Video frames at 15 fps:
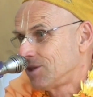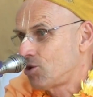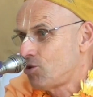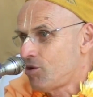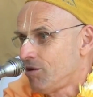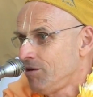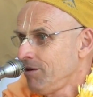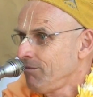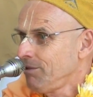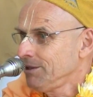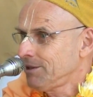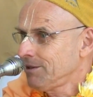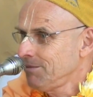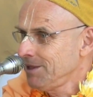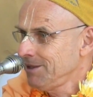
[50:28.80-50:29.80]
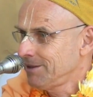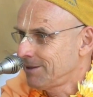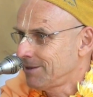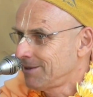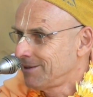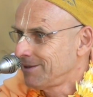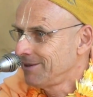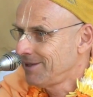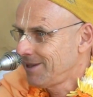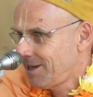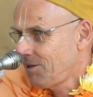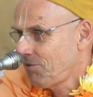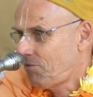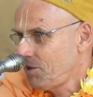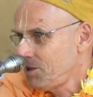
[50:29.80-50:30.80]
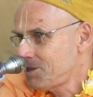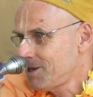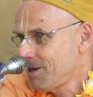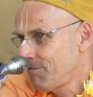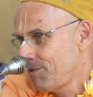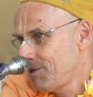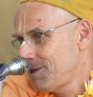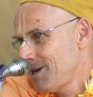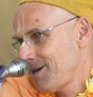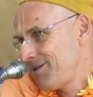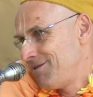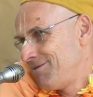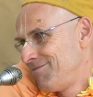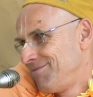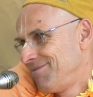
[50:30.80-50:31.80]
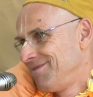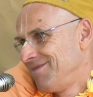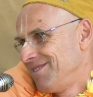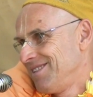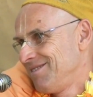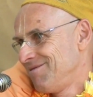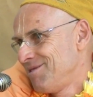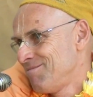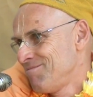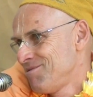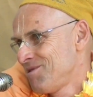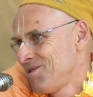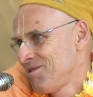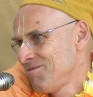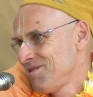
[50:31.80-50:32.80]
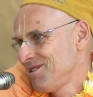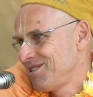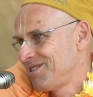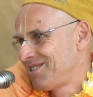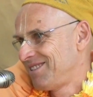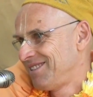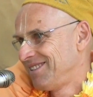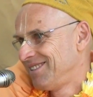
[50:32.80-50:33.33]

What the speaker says: Cook only once a month. You get a feast every day. All you want.